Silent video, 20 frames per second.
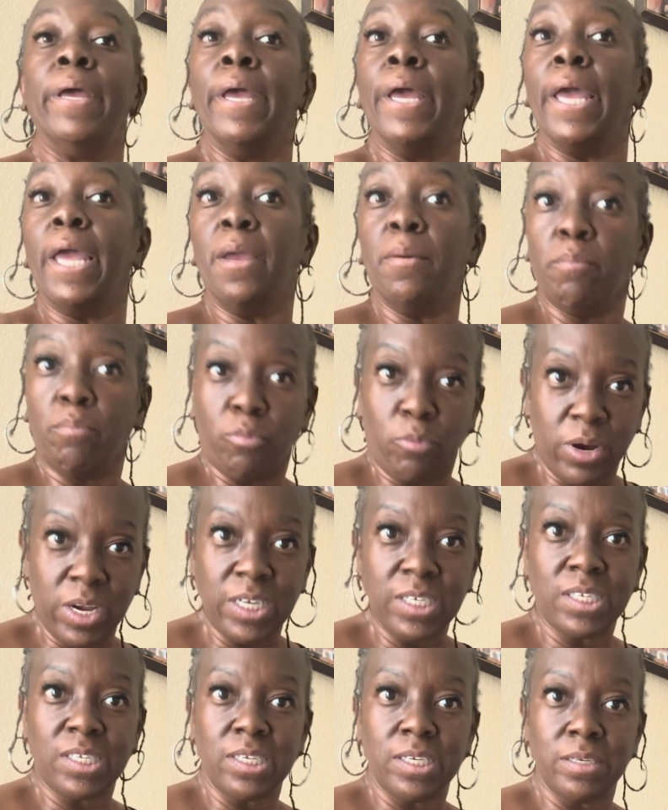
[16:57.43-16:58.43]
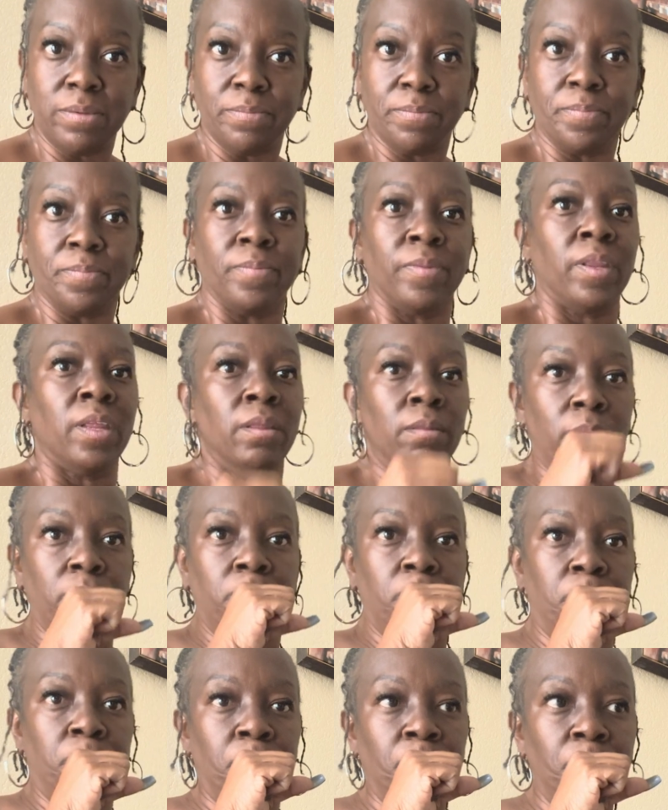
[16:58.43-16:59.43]
embrace it
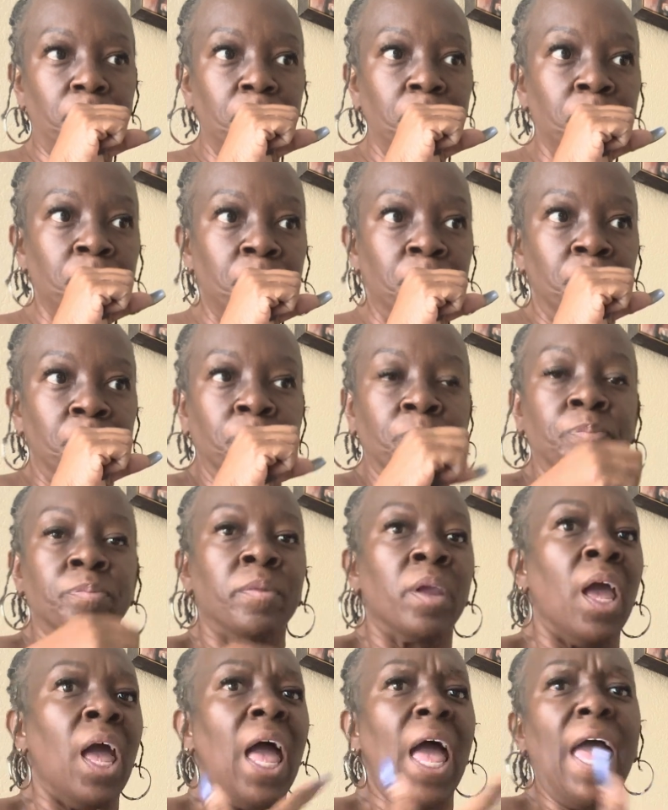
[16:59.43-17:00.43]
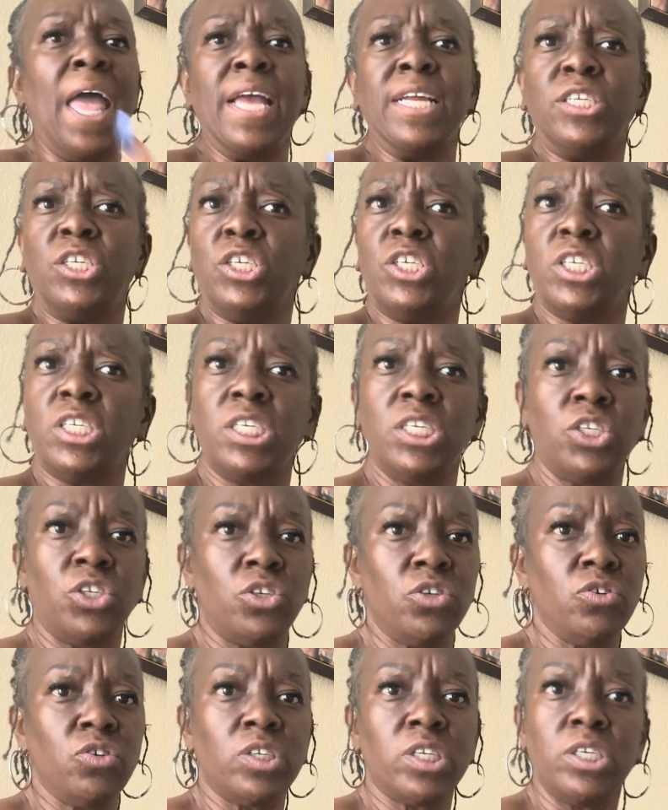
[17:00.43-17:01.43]
and just get
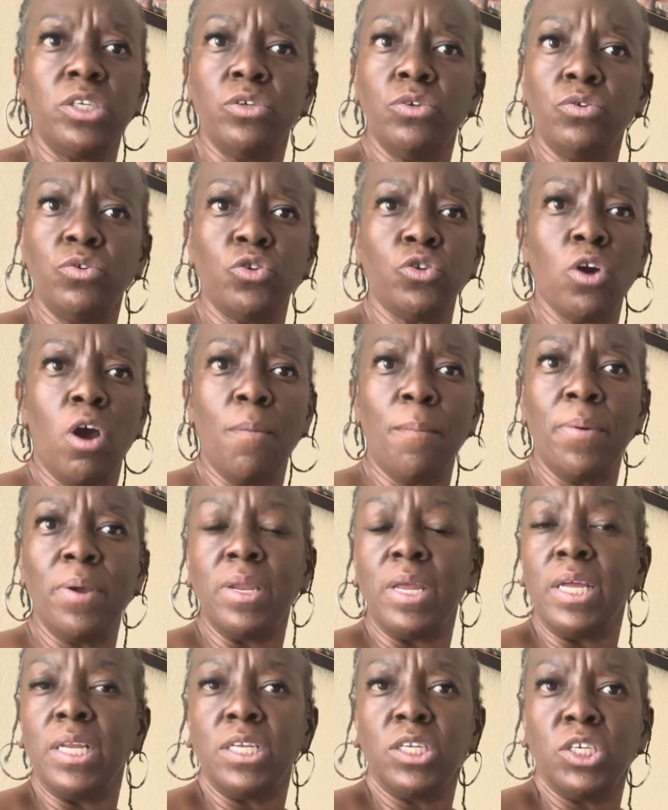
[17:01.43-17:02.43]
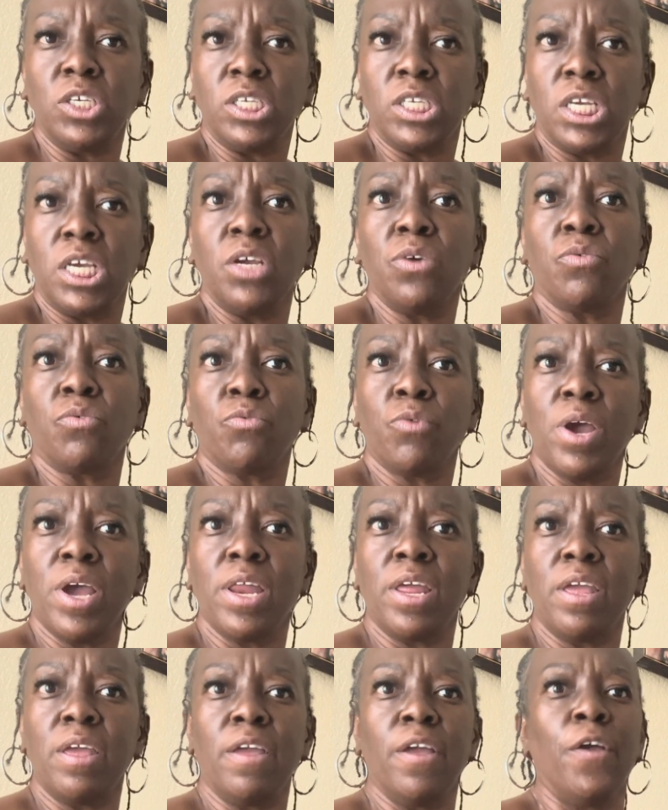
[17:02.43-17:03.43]
your skills sharpened and just get
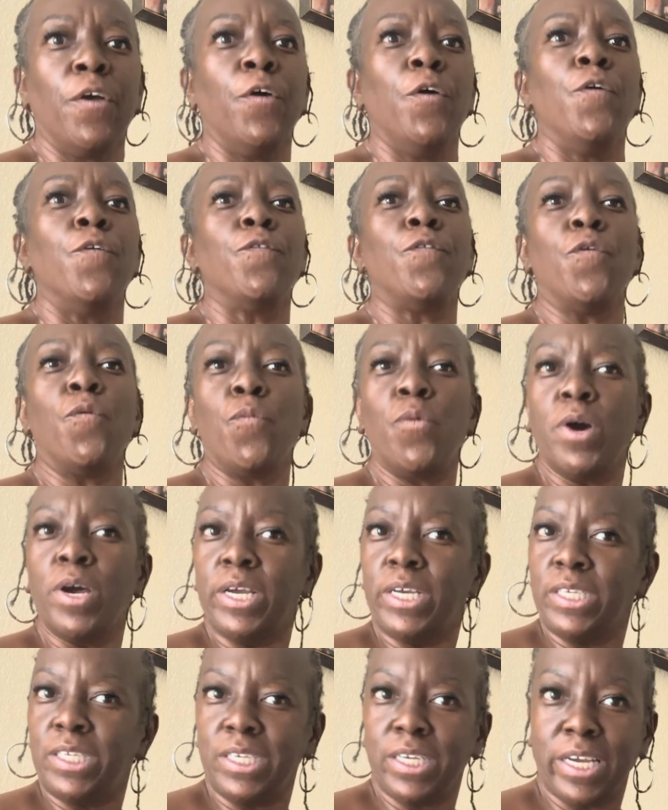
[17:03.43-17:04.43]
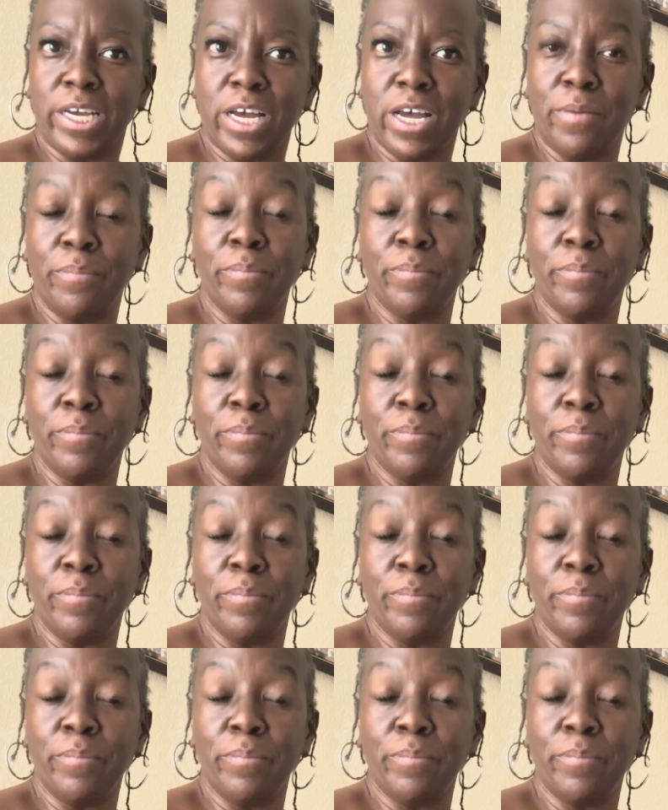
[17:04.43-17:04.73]
ready for what is to come,